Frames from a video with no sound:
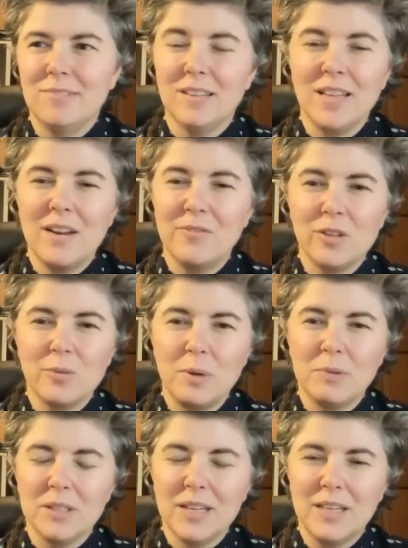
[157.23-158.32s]
a lot of other
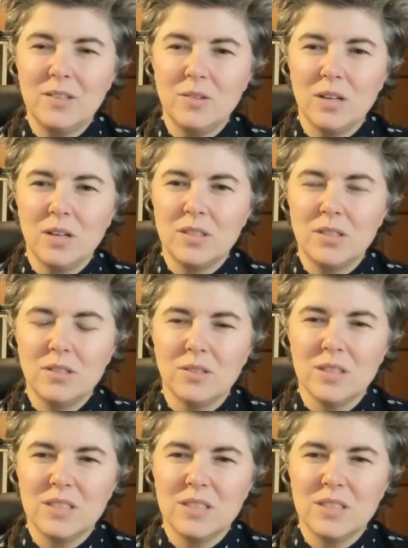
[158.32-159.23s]
people like you are too.